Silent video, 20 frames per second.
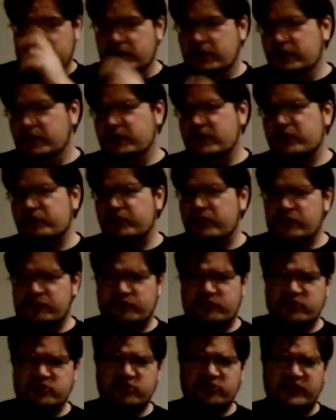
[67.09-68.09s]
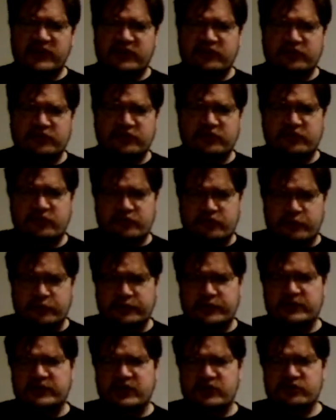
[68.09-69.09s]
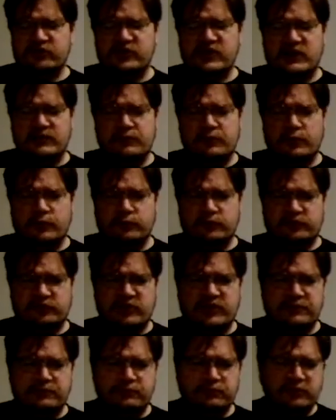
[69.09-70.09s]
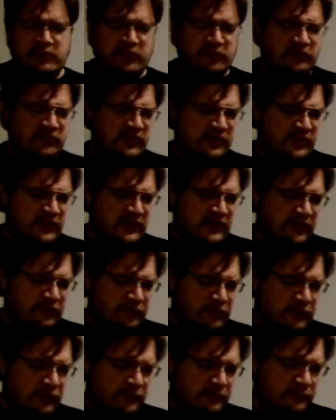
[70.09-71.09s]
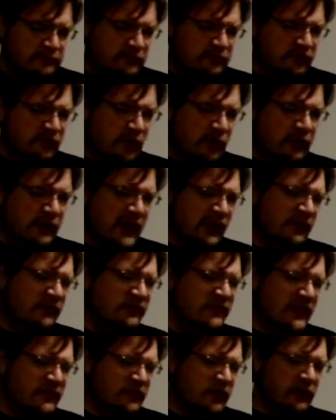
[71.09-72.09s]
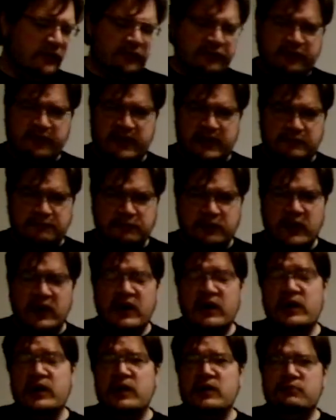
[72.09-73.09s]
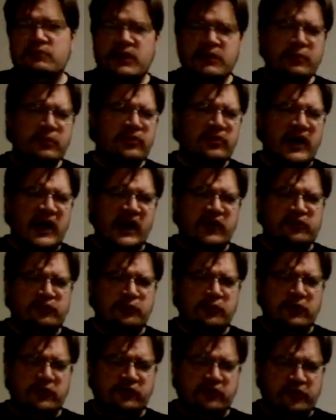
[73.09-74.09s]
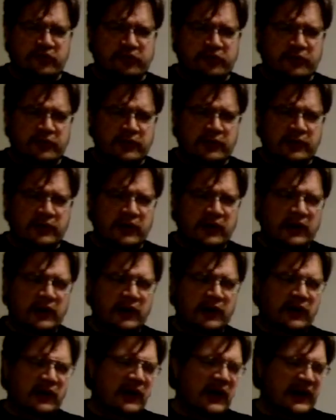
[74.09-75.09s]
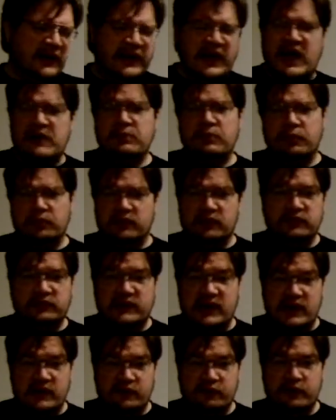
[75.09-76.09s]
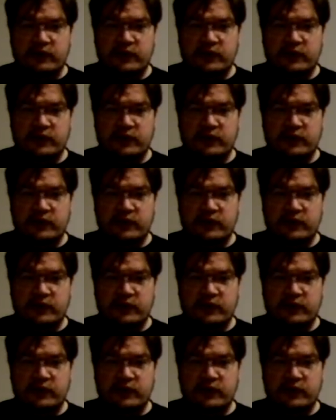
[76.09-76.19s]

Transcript: It doesn't officially exist as its own condition anymore, which I personally think is a joke. However, that's a whole different thing. People with Asperger's are capable of love.